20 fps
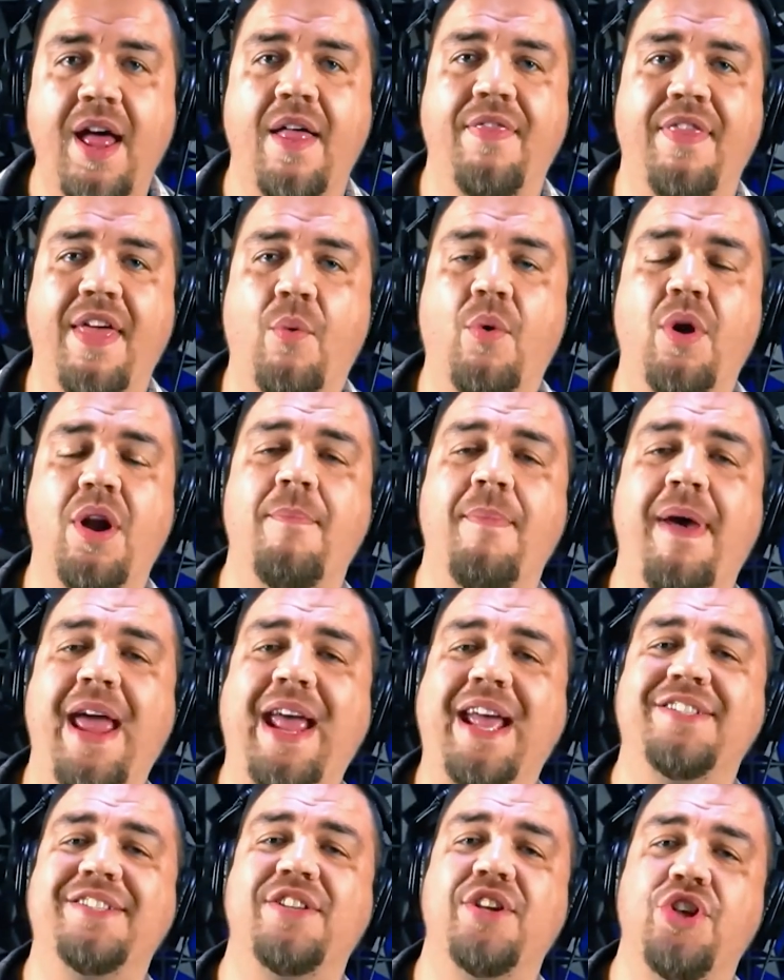They want to make
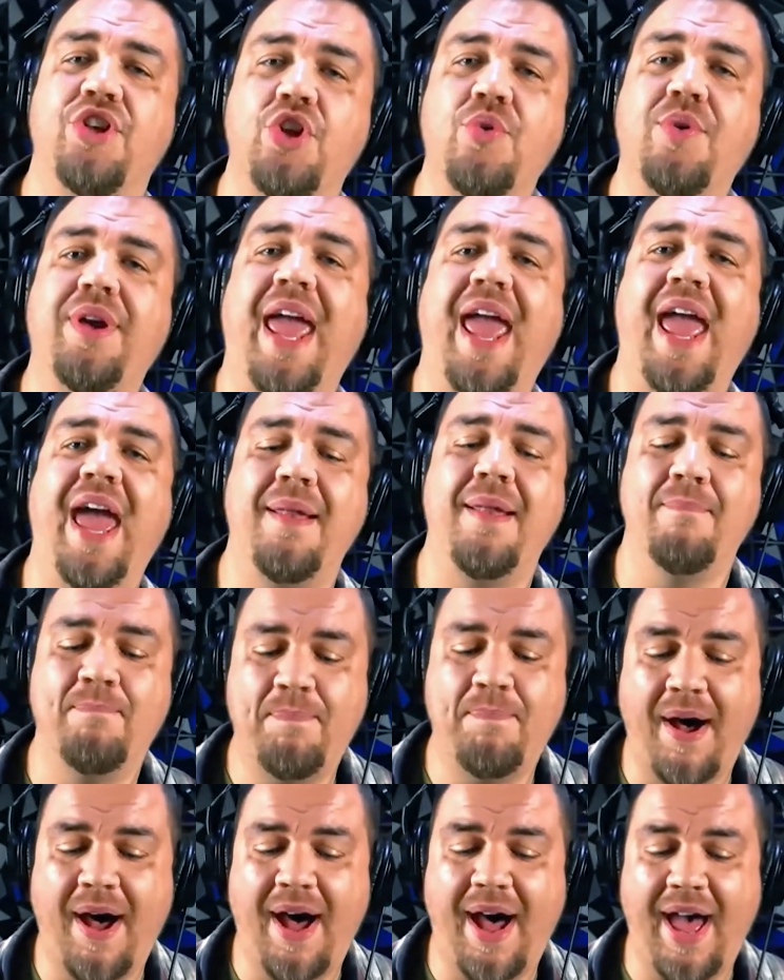it so you can't
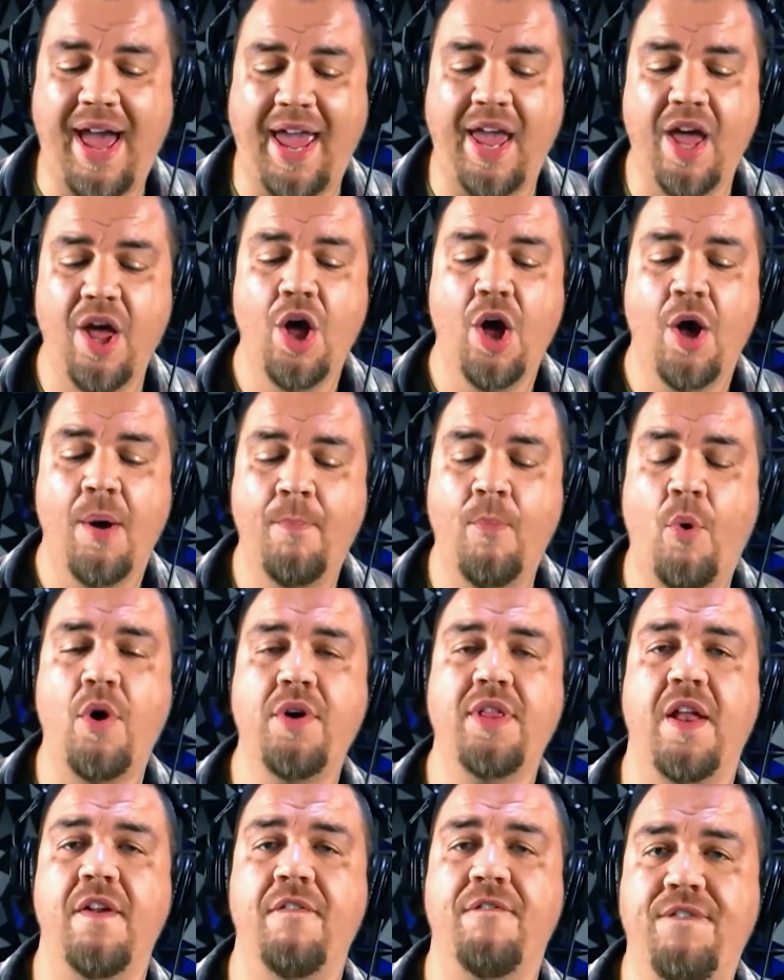buy more
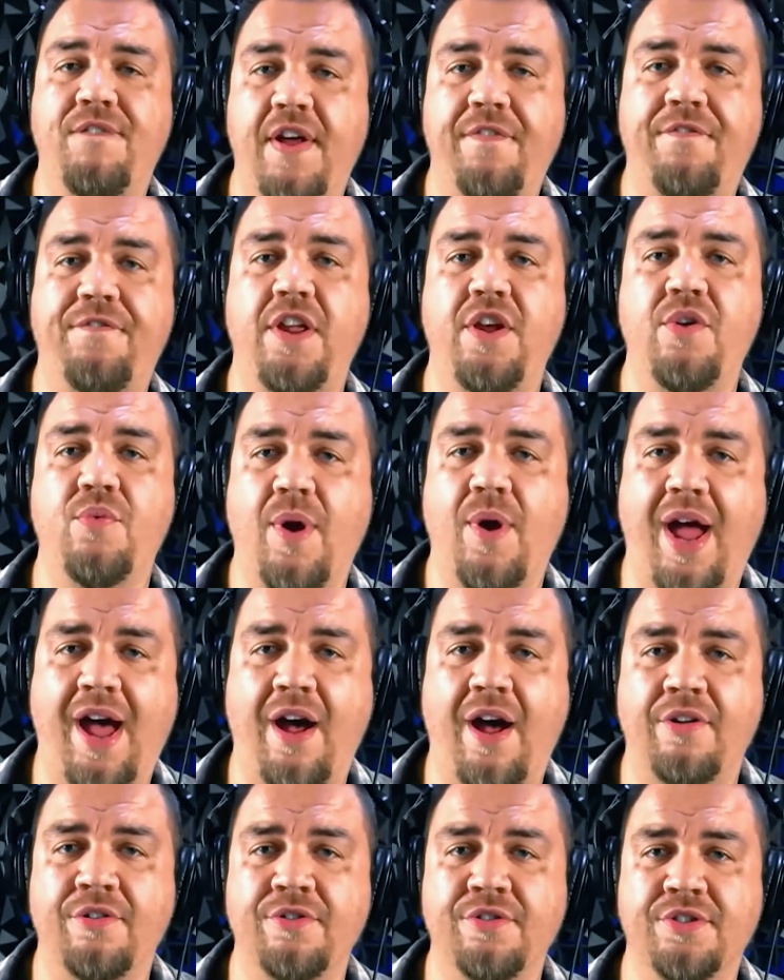than 50
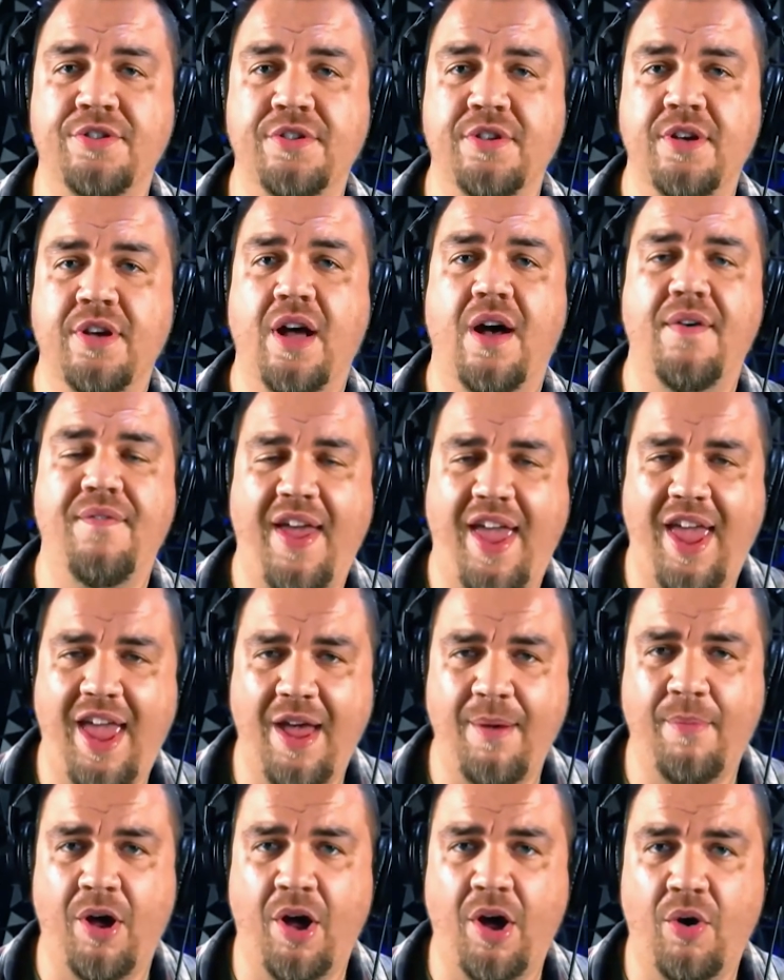rounds of
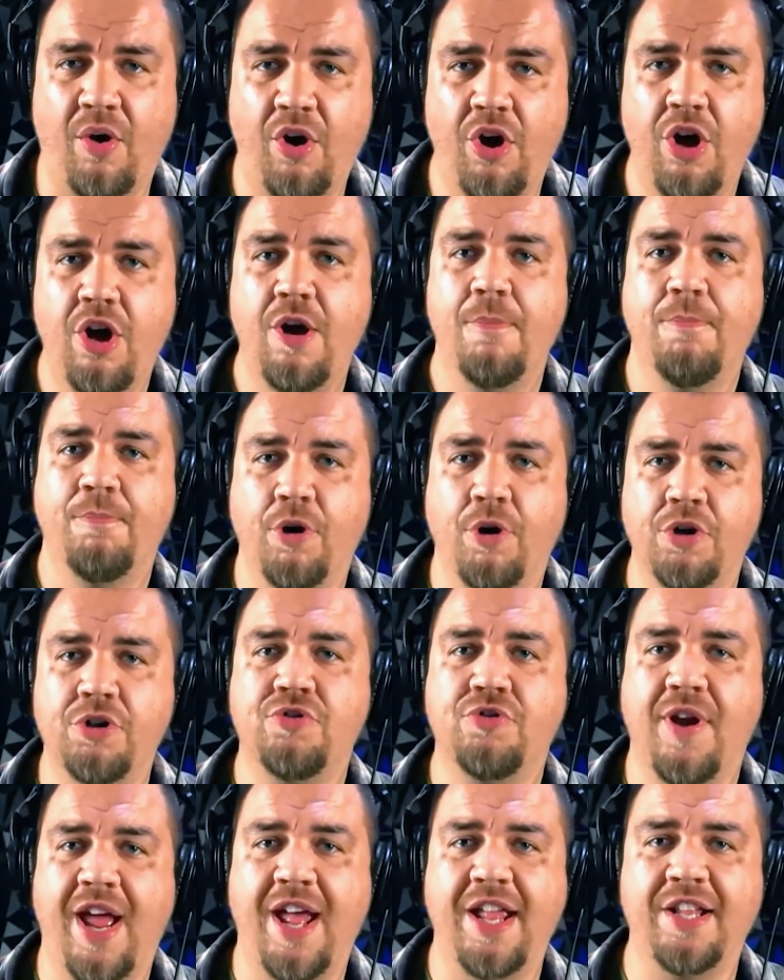ammo per
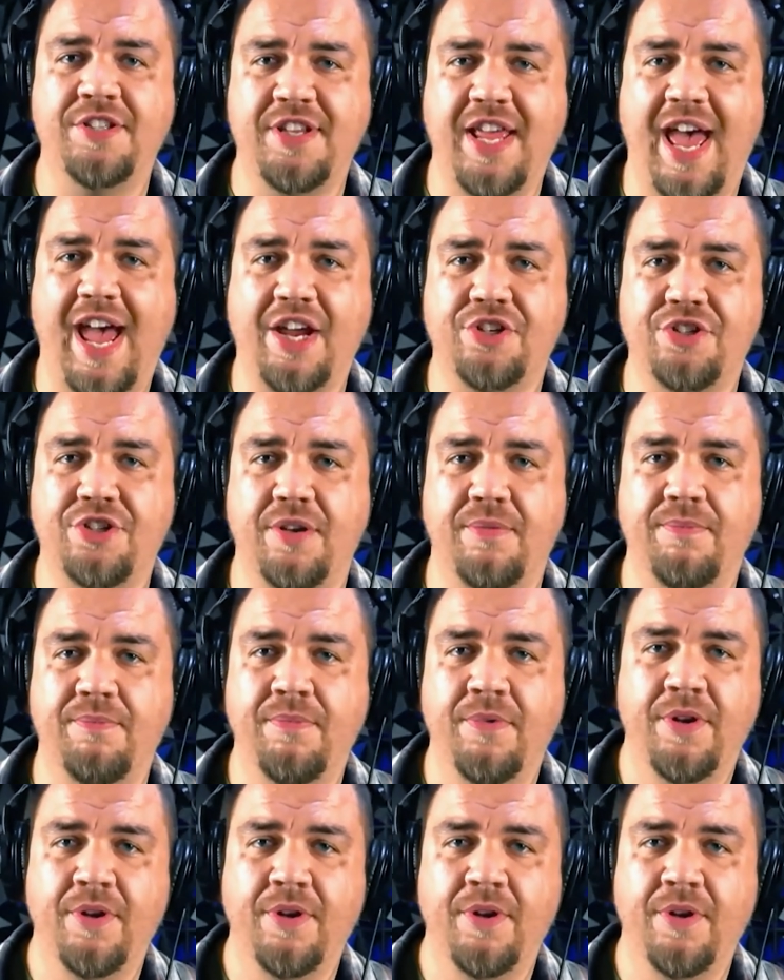transaction.